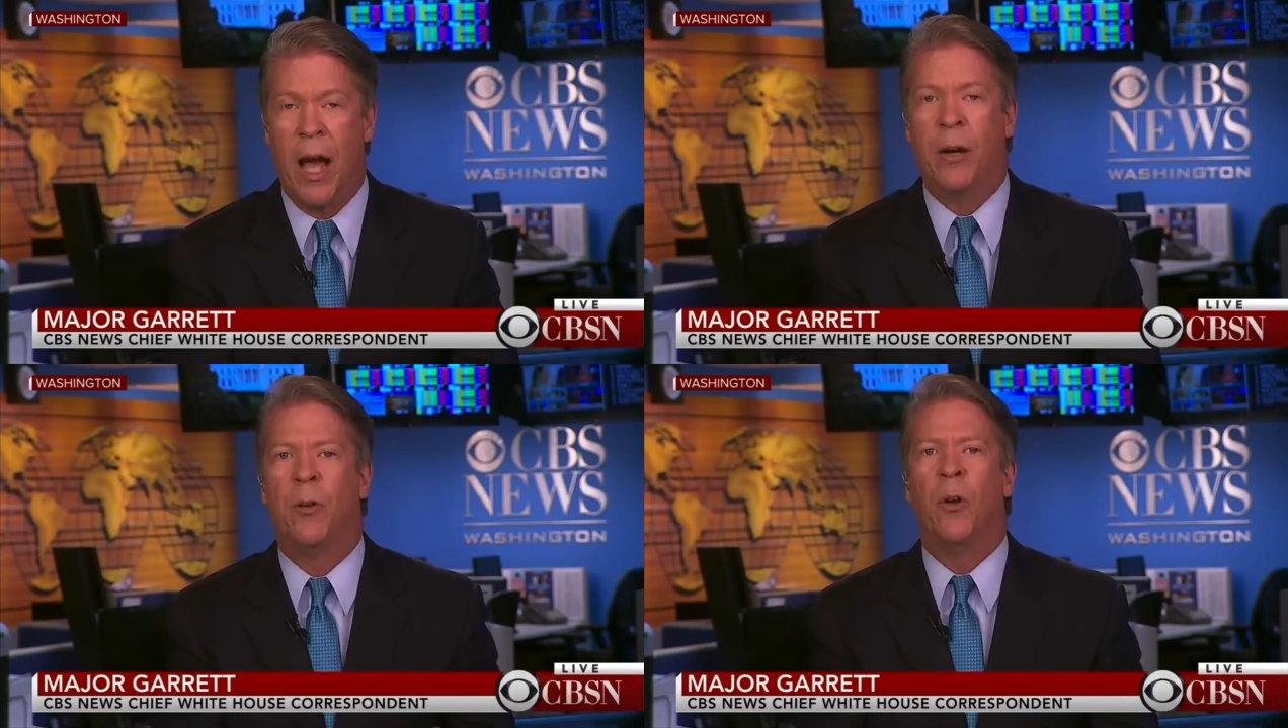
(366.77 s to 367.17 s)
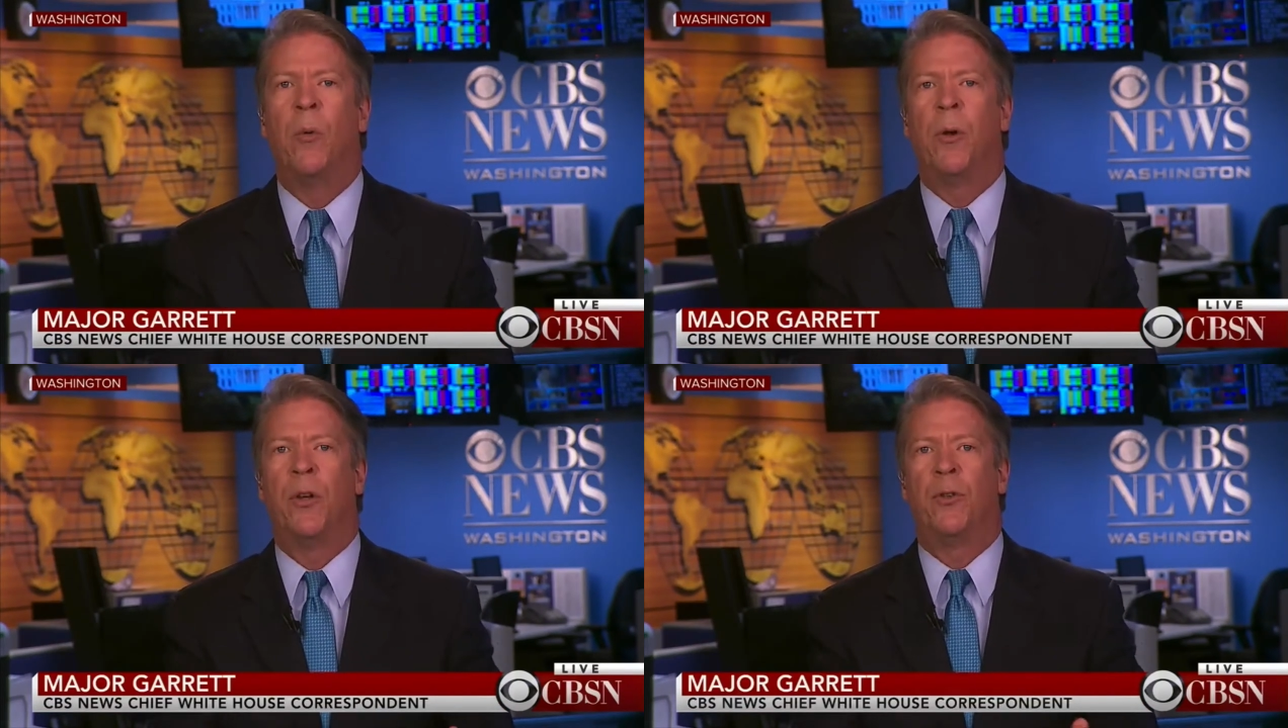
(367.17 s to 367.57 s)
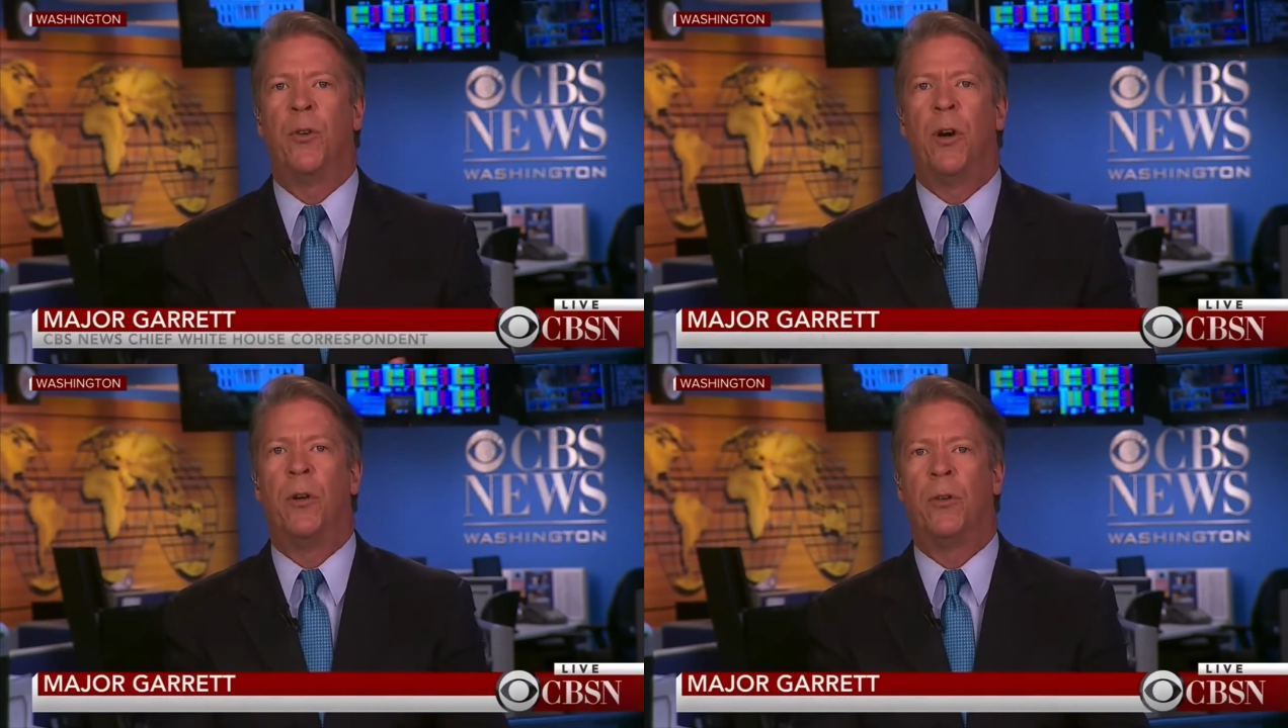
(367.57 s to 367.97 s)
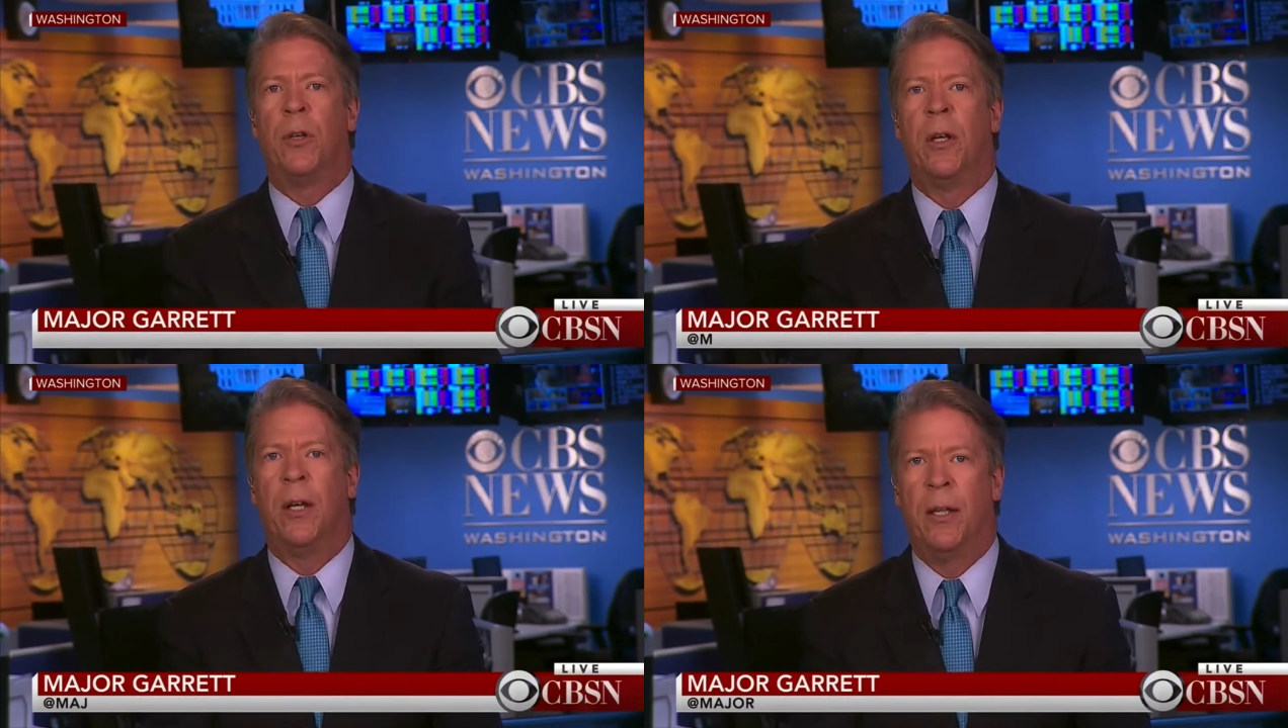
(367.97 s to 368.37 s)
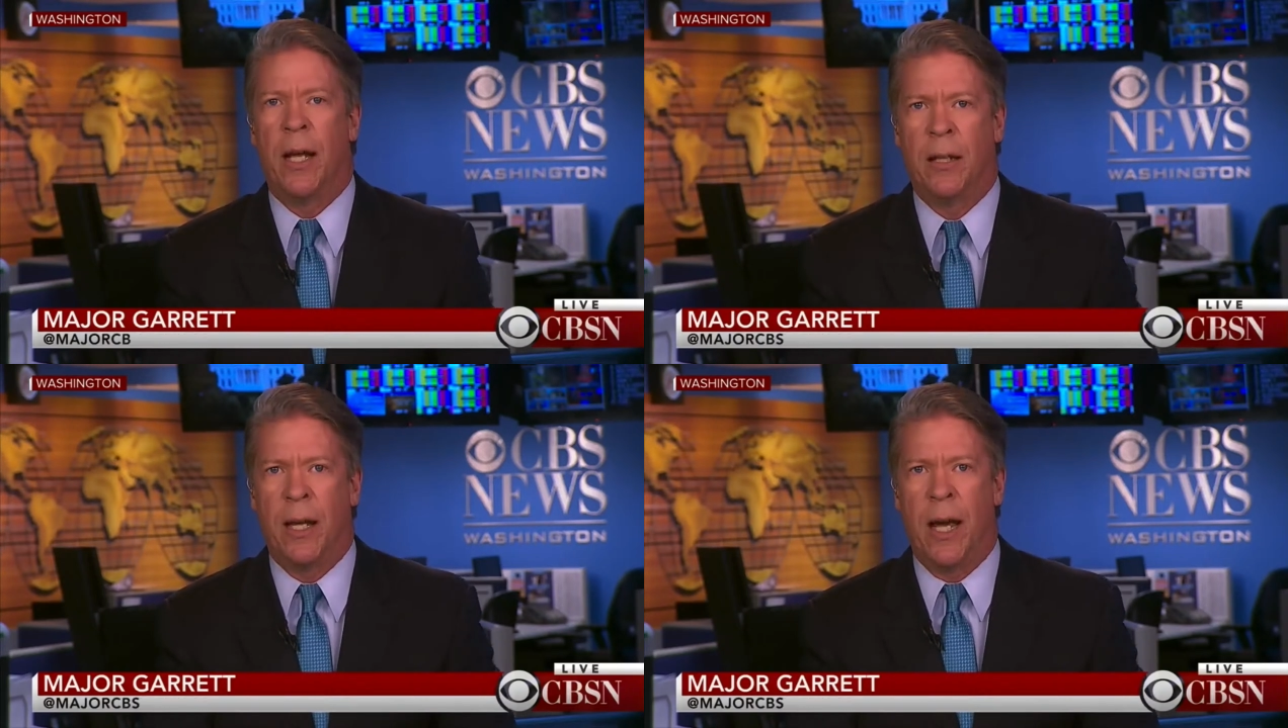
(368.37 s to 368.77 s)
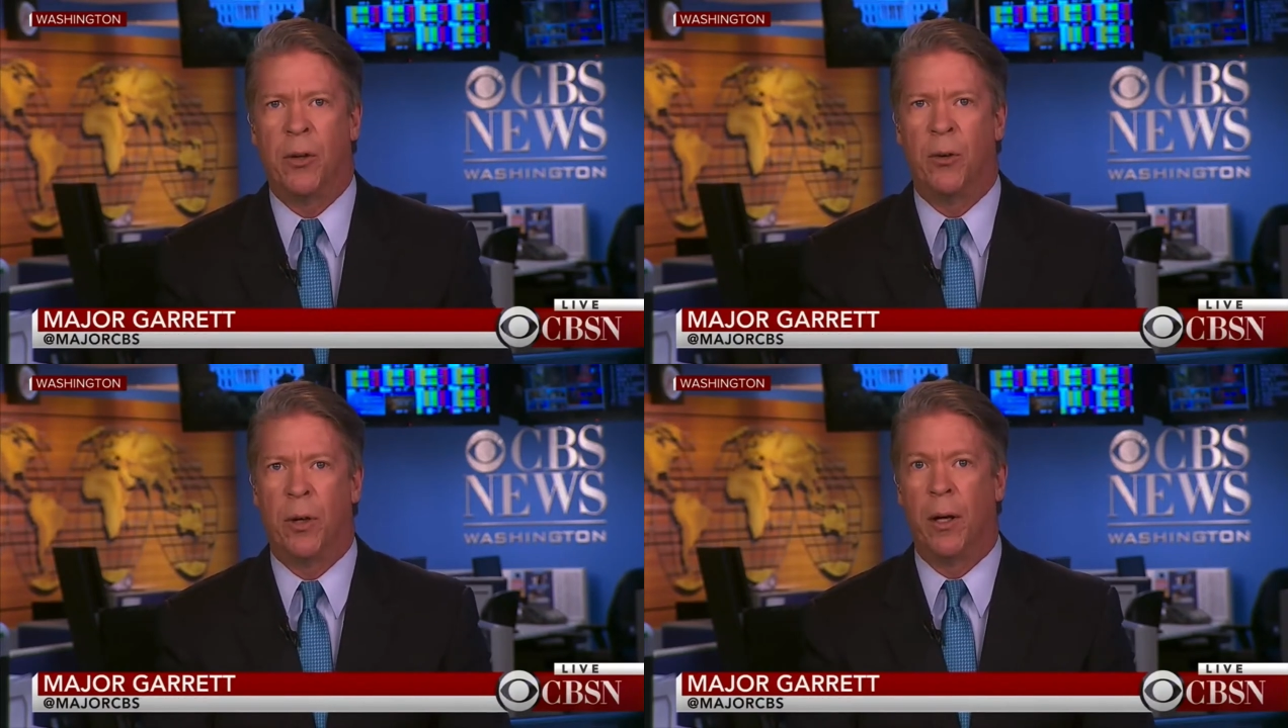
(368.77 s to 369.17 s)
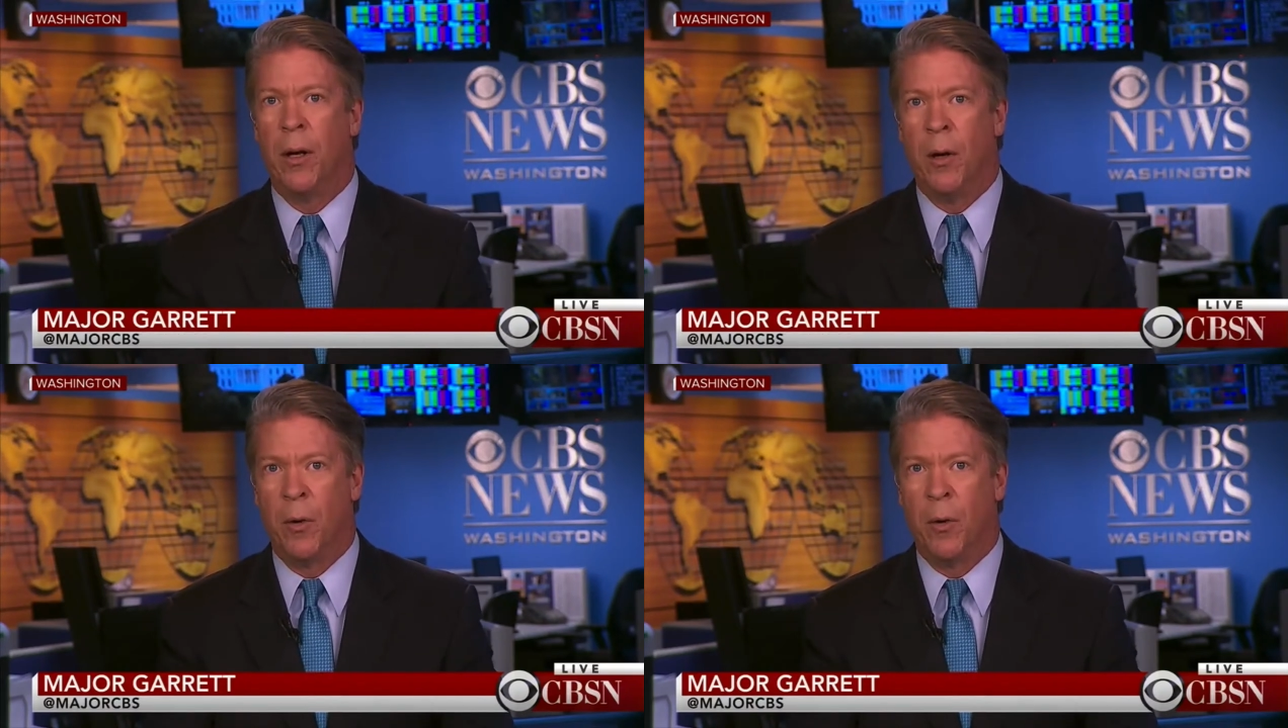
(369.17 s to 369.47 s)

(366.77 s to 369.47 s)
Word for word: I don't know where this falls in that category.